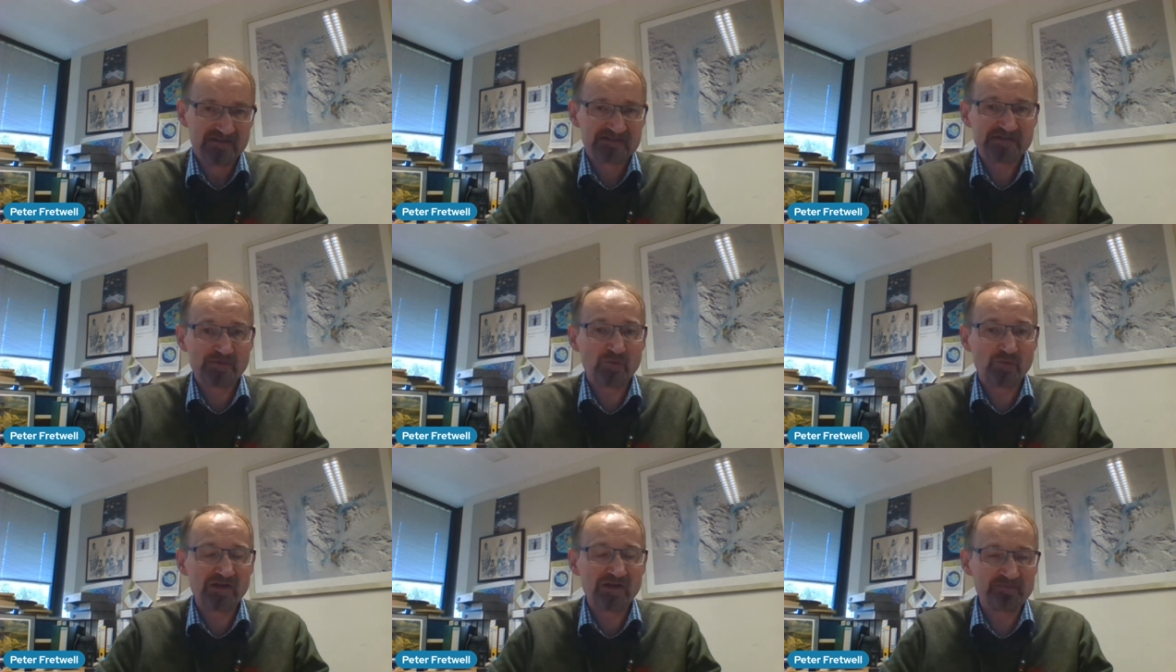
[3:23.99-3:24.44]

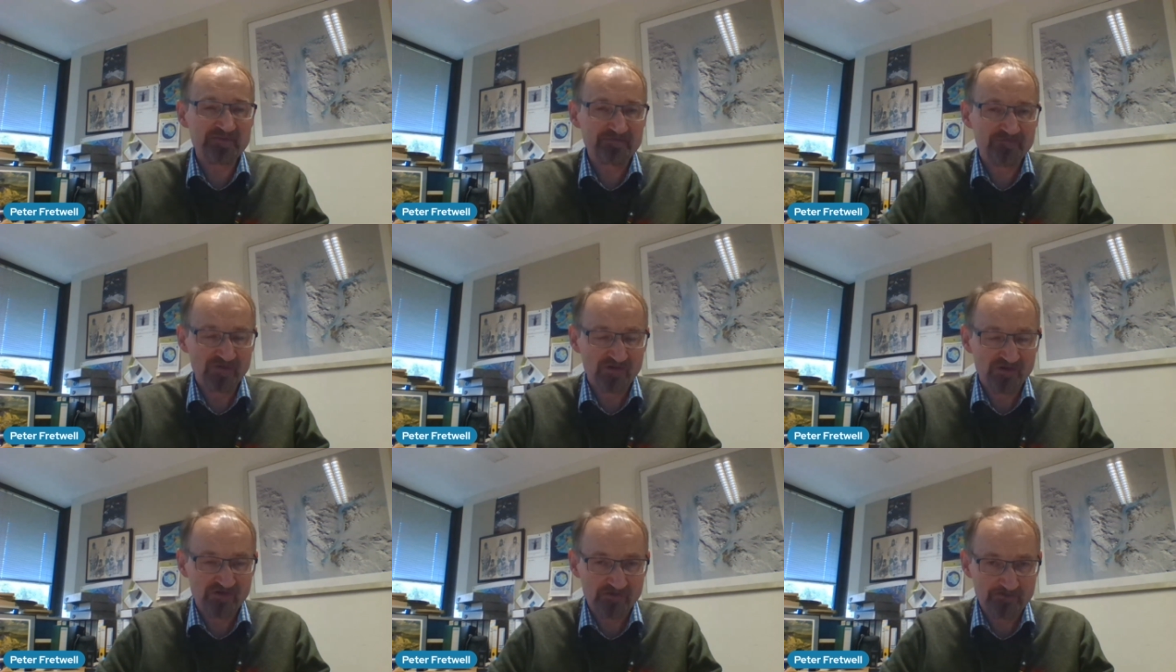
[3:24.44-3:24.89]
so well
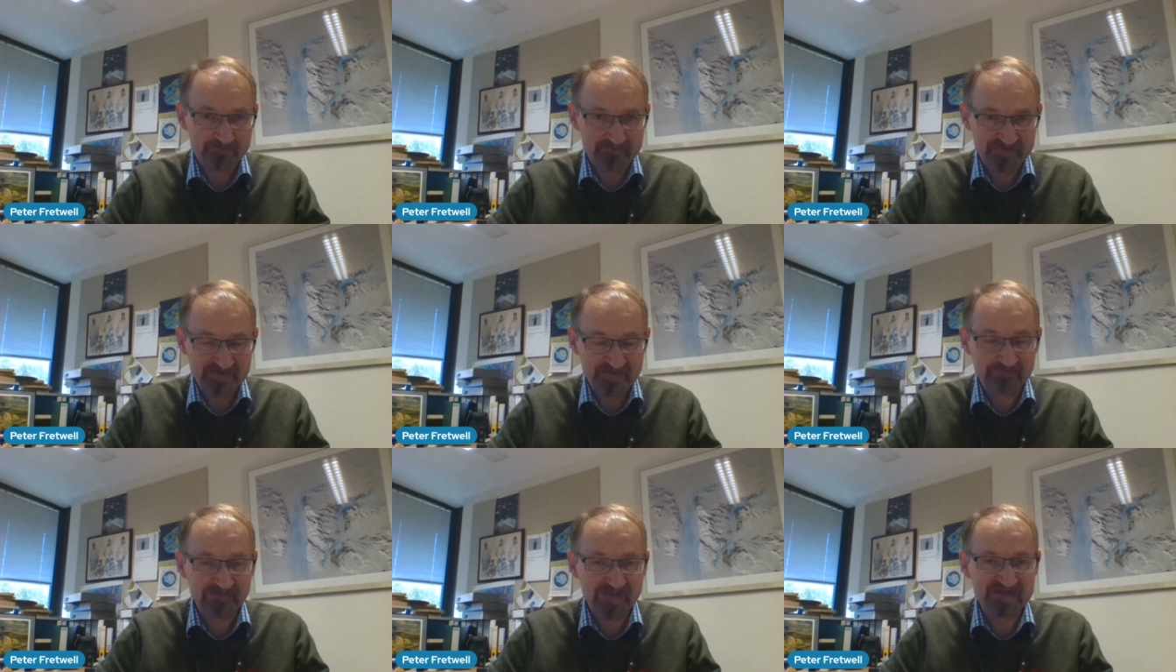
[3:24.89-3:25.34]
before
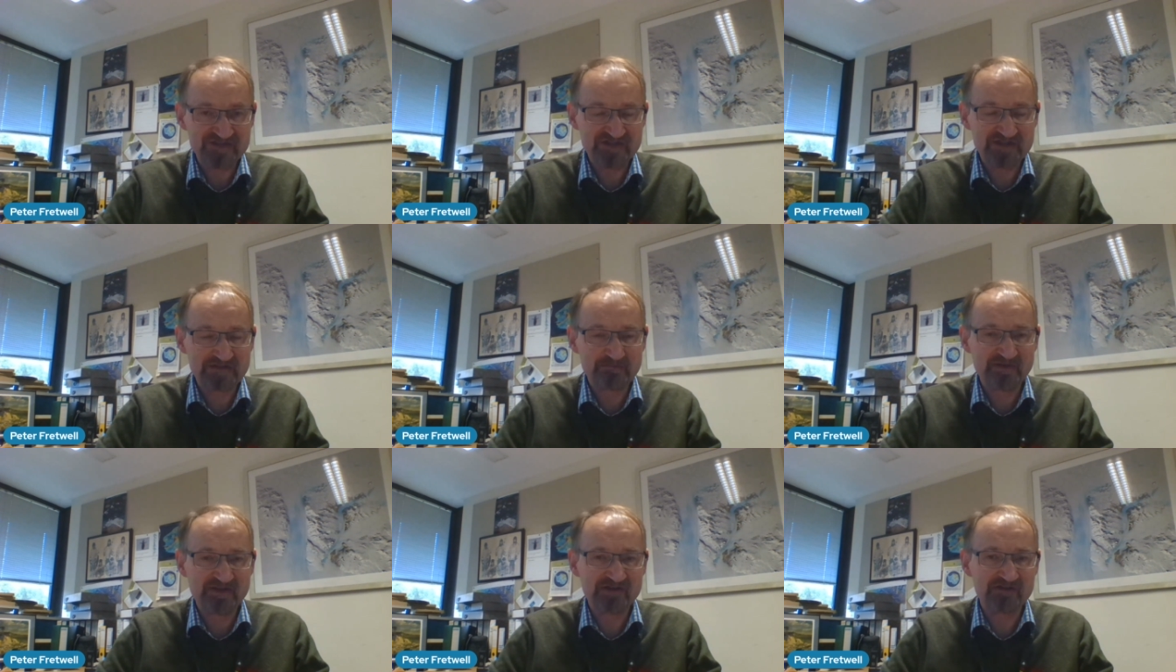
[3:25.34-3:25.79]
the
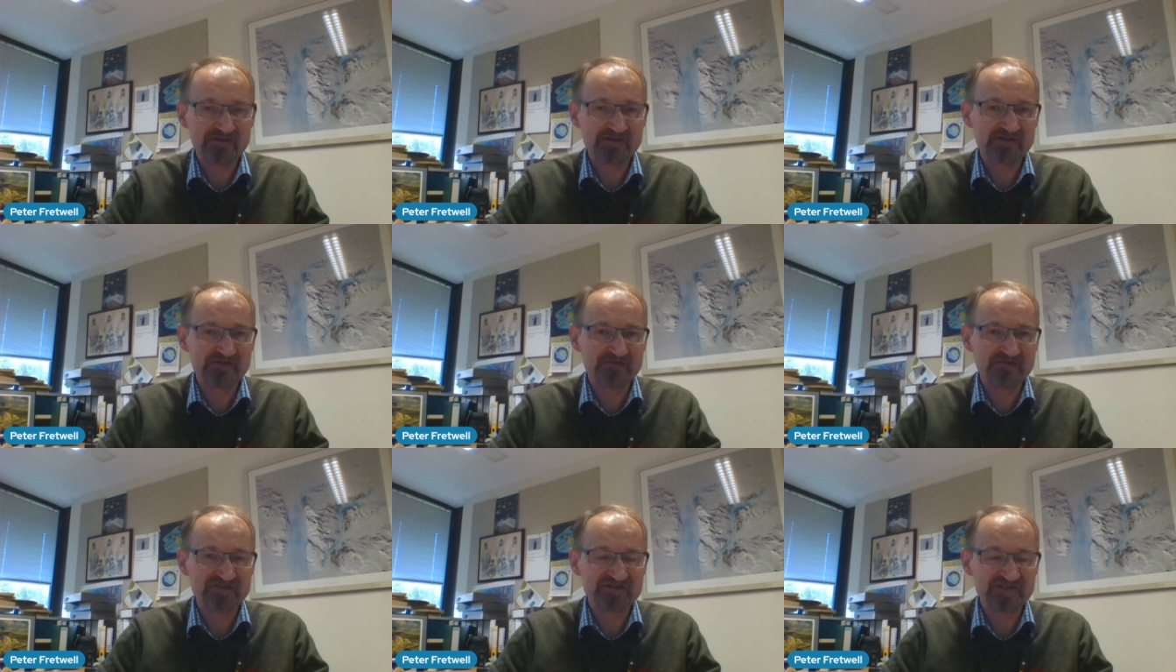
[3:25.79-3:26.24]
fledging
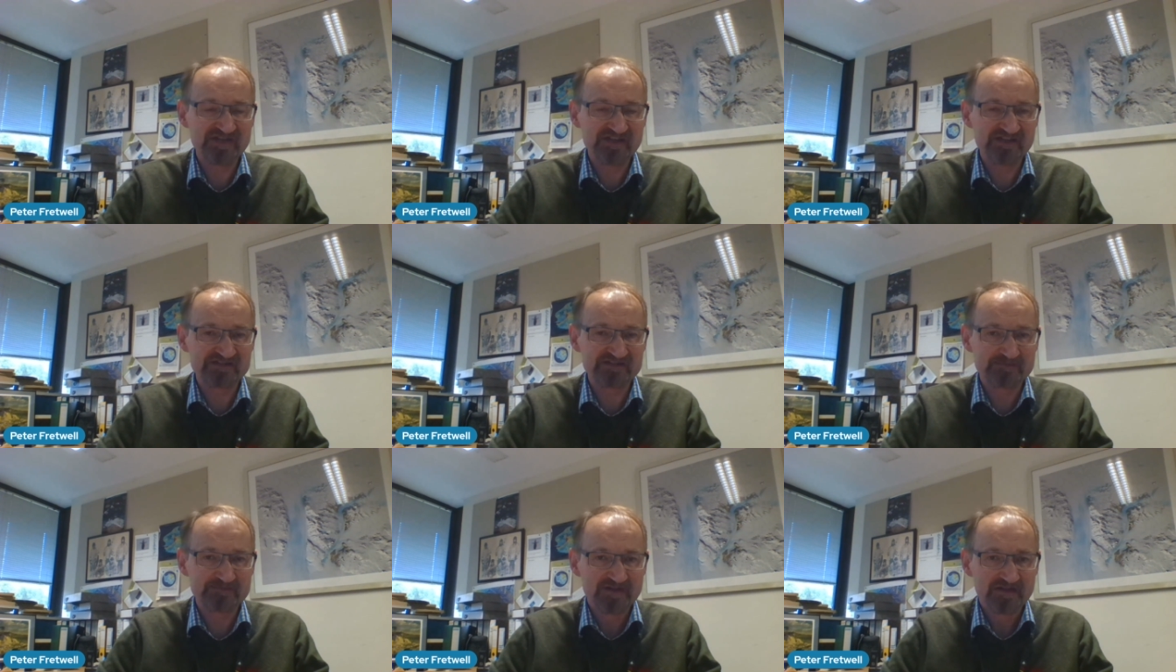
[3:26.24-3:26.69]
period of the
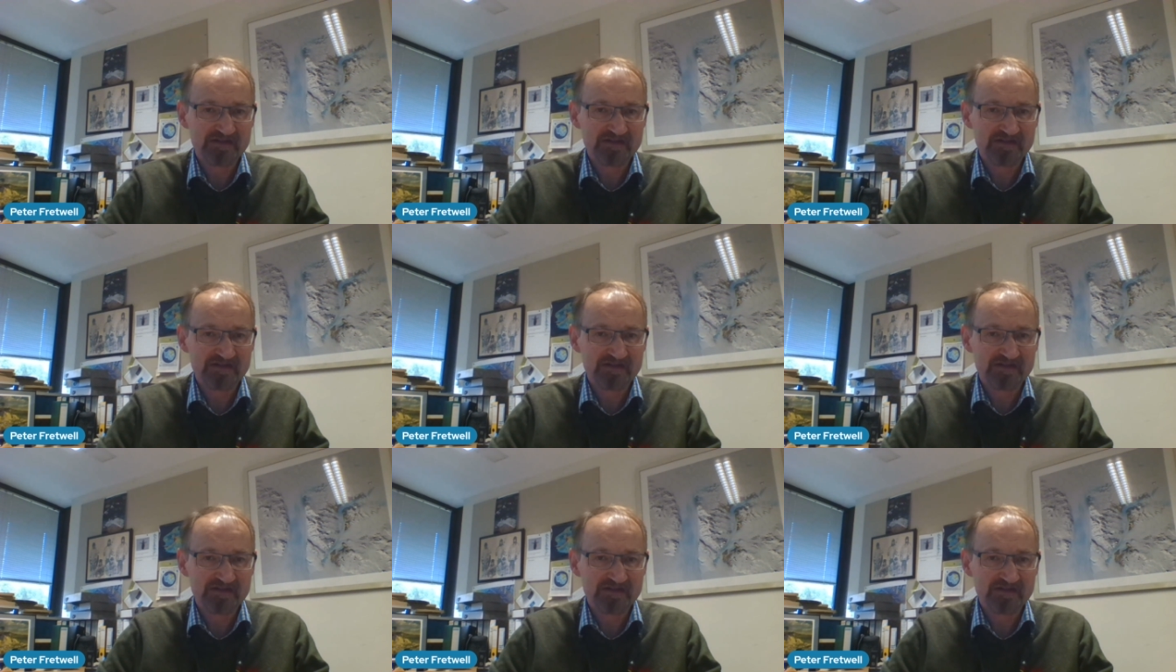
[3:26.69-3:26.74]
chicks.